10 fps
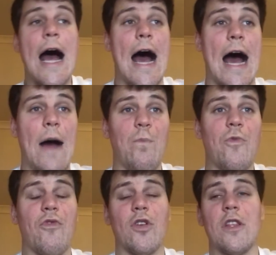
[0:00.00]
If
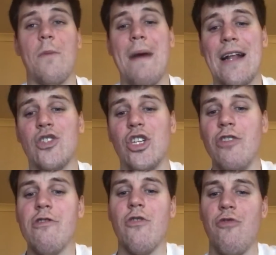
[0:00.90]
you're looking at the
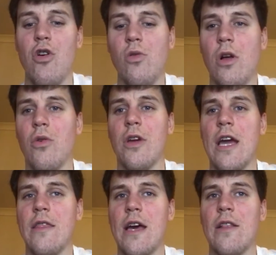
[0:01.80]
managerial role,
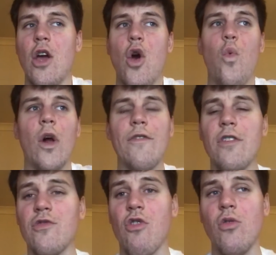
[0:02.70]
okay, that one of
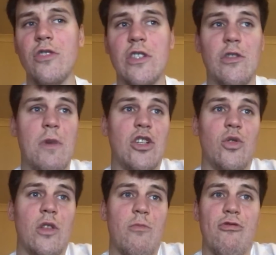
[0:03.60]
his roles is to make
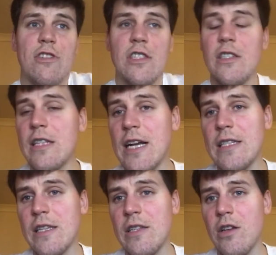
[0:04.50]
sure that priests in his
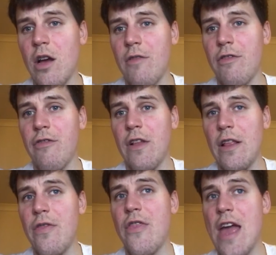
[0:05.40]
diocese are
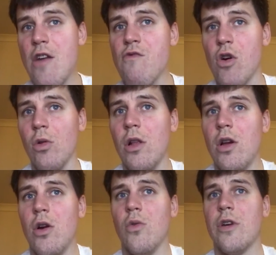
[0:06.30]
fulfilling their role,
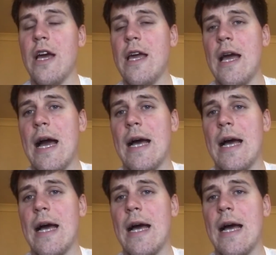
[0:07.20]
okay?